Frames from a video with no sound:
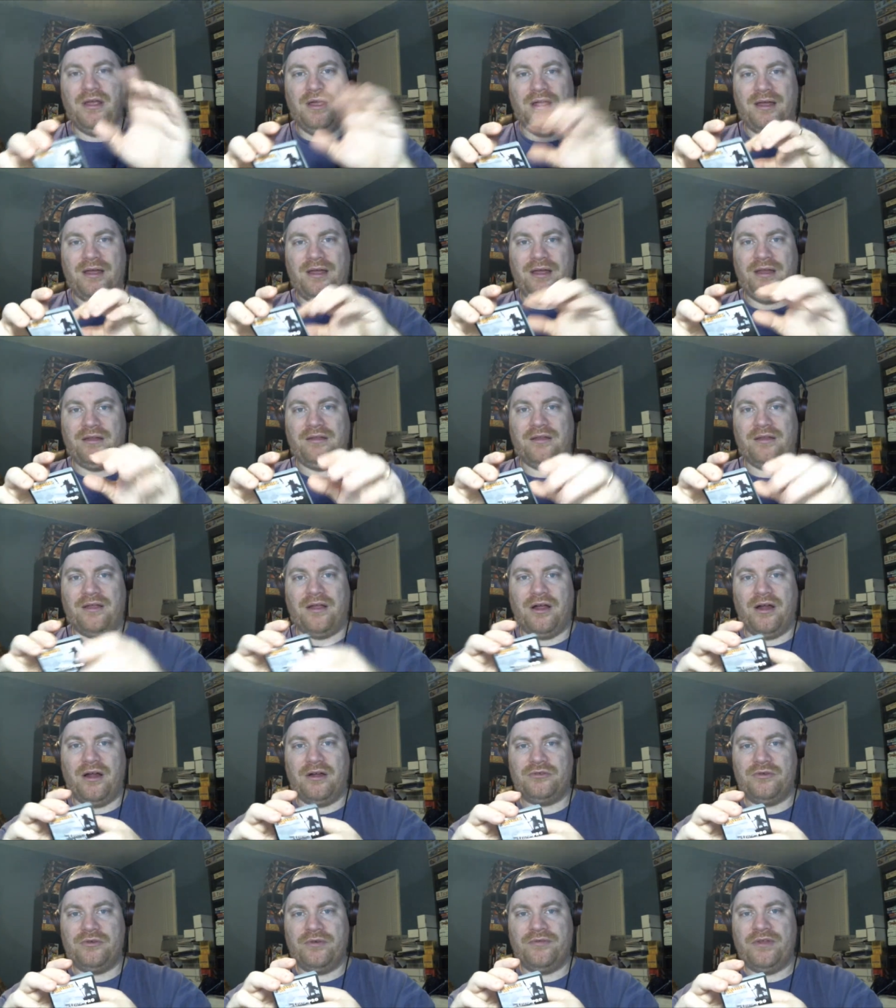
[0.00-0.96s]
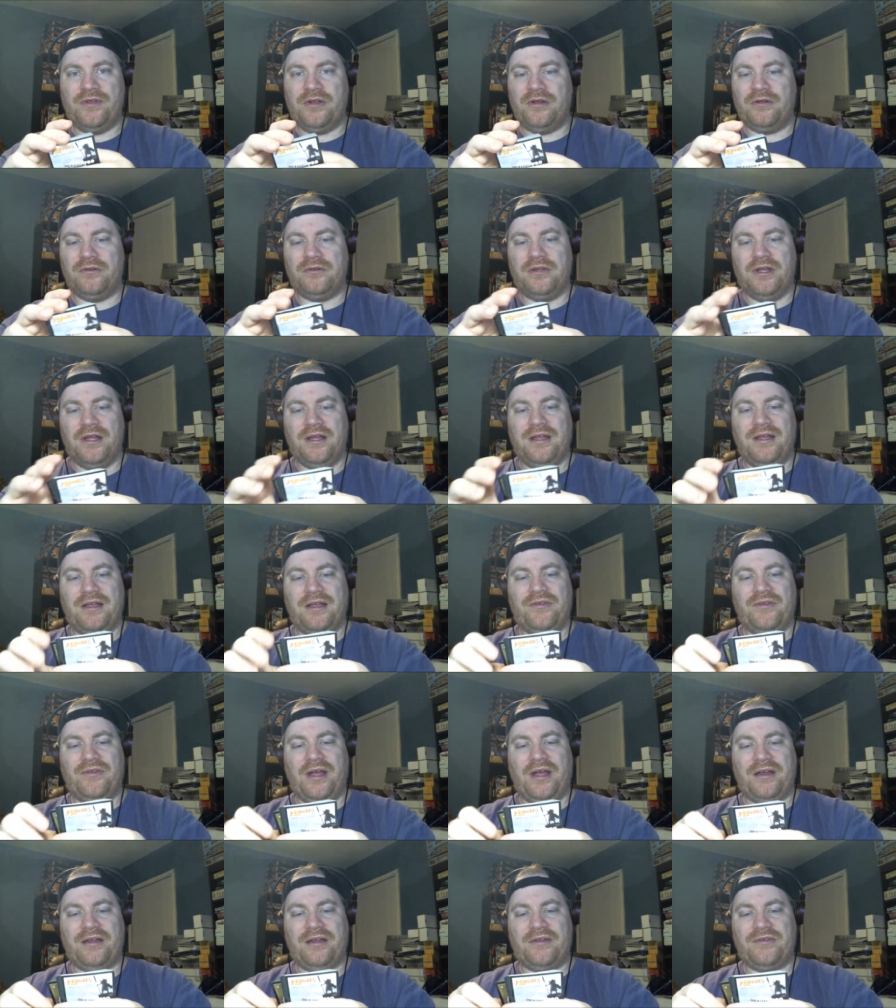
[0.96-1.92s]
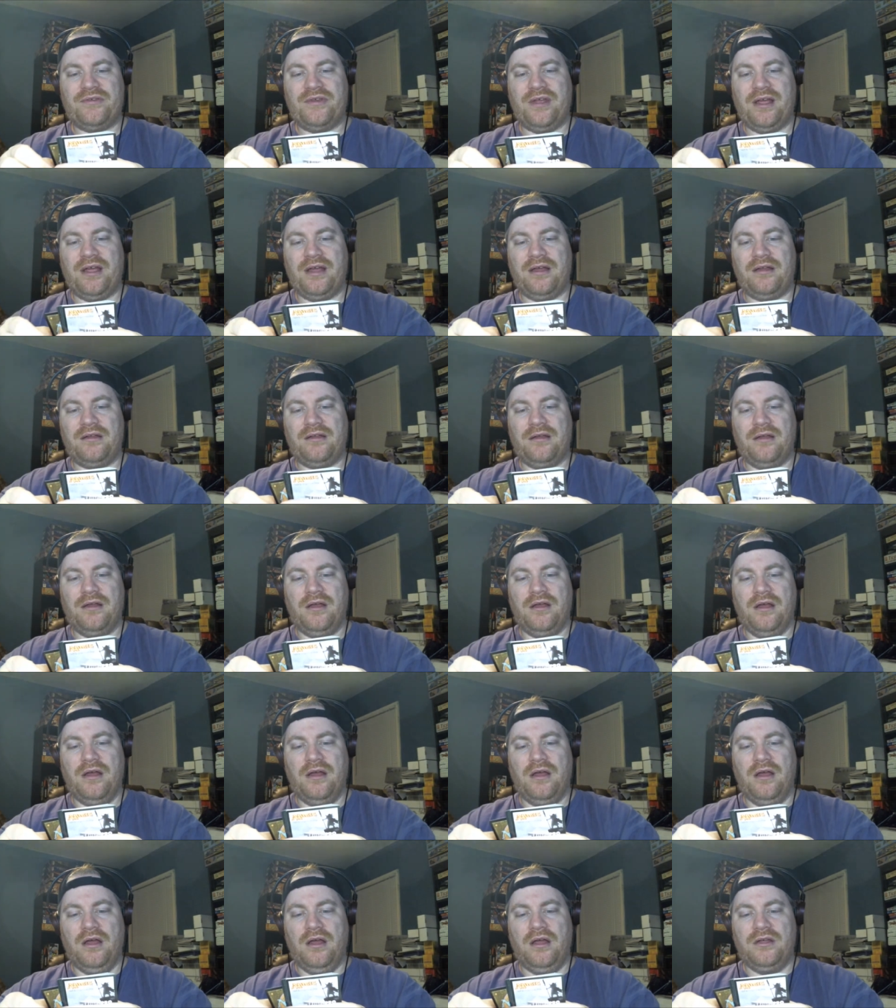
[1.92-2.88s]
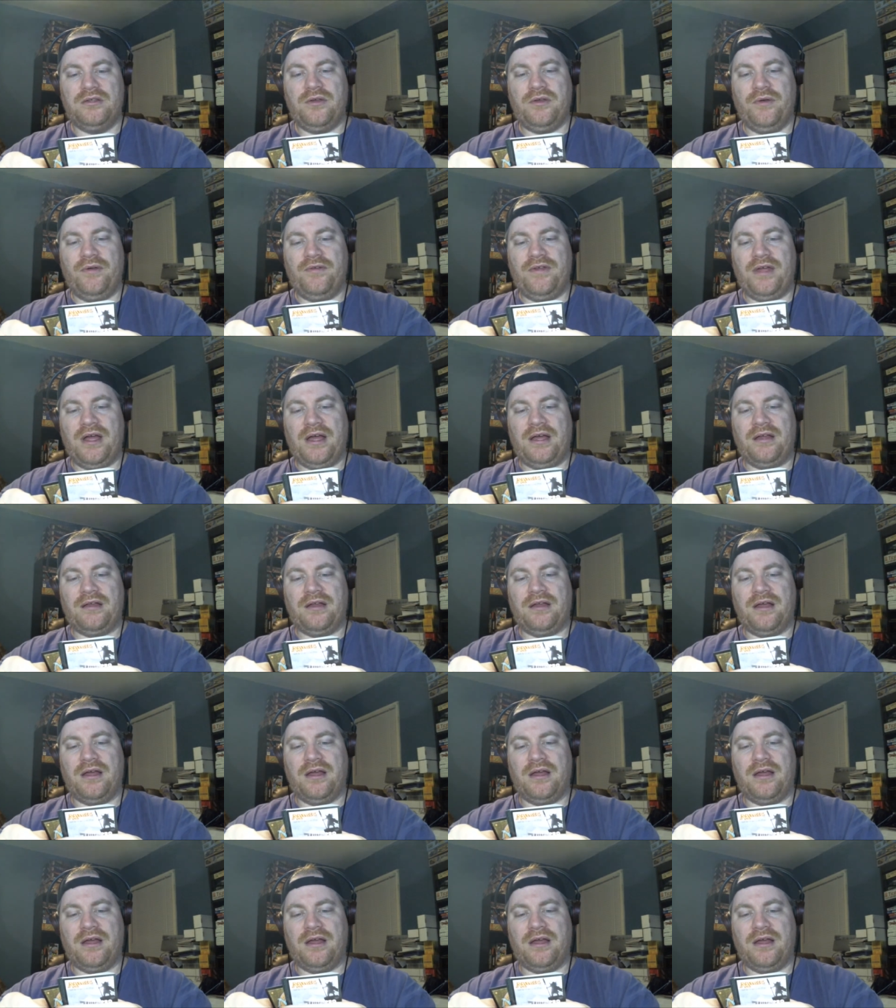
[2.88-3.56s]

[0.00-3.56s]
and the cards reveal is kind of sad. So we've got